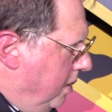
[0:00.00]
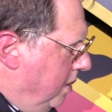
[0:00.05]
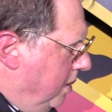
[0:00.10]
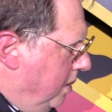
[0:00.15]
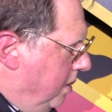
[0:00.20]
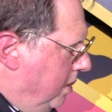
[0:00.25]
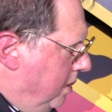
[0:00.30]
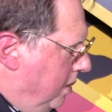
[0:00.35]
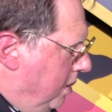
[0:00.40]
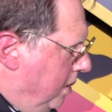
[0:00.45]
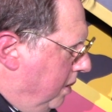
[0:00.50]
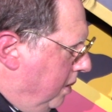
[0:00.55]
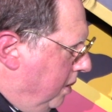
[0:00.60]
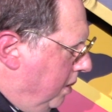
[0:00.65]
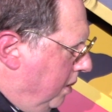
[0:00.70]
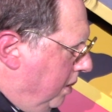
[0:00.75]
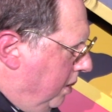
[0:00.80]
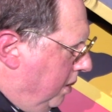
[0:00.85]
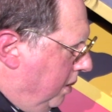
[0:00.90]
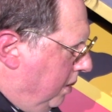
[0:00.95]

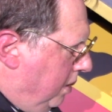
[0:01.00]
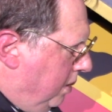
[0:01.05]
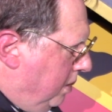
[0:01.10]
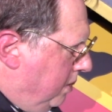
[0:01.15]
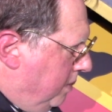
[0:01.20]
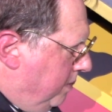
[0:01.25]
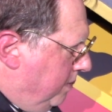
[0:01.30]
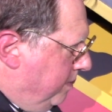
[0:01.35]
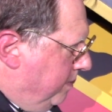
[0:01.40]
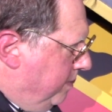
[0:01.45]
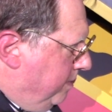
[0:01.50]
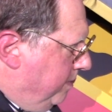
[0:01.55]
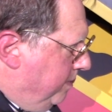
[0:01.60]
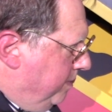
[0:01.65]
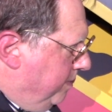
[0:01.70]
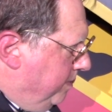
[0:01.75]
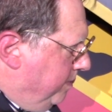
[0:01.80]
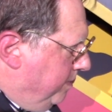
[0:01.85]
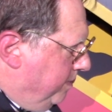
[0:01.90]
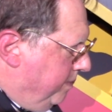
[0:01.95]

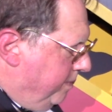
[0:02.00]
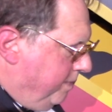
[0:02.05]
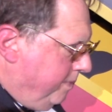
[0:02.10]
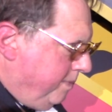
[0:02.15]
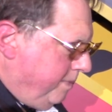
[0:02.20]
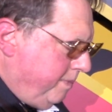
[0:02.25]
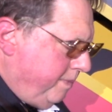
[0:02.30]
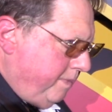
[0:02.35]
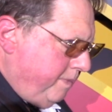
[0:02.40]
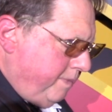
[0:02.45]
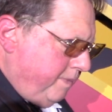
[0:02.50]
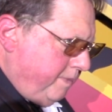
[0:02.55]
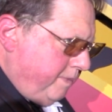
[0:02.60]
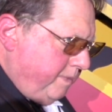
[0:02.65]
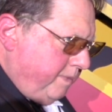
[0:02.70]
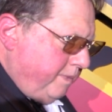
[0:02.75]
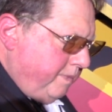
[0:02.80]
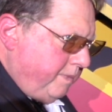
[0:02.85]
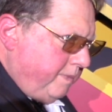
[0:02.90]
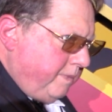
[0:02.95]

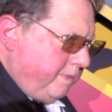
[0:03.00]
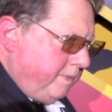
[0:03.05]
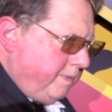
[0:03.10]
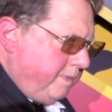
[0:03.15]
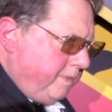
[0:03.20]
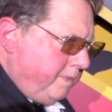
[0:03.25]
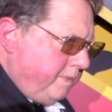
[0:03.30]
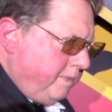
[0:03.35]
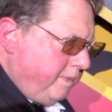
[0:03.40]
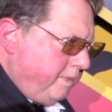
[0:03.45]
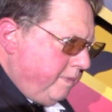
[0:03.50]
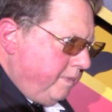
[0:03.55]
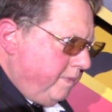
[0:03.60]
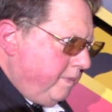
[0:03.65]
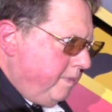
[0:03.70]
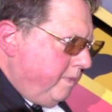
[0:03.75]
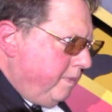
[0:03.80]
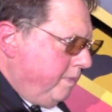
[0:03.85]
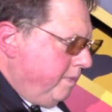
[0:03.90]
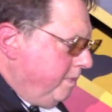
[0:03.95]

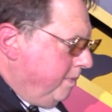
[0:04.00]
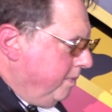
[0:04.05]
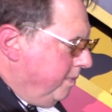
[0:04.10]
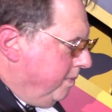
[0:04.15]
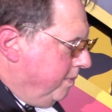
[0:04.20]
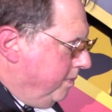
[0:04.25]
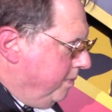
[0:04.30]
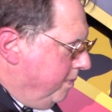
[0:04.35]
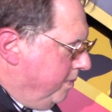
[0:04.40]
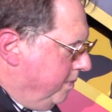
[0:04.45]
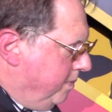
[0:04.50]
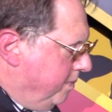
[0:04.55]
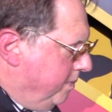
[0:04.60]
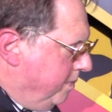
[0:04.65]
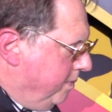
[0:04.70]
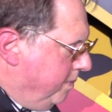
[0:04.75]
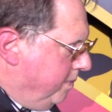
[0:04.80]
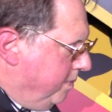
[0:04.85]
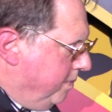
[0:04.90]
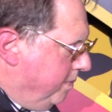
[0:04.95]

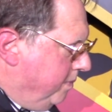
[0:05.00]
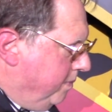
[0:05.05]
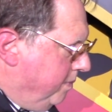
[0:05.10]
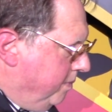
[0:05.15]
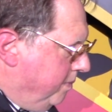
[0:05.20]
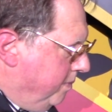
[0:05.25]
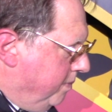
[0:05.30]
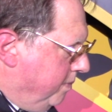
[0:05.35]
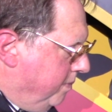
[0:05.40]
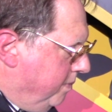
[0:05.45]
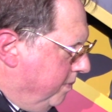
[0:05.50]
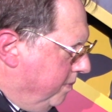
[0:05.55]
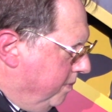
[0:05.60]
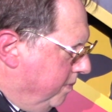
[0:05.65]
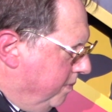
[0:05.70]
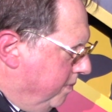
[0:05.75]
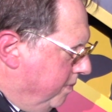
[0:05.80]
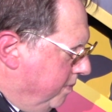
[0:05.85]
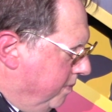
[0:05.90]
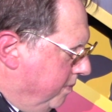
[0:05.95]

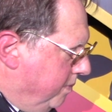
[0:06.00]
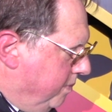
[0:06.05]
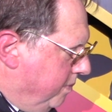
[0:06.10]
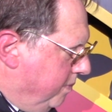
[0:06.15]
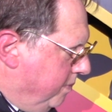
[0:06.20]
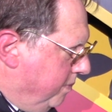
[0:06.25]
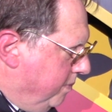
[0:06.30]
(not speaking)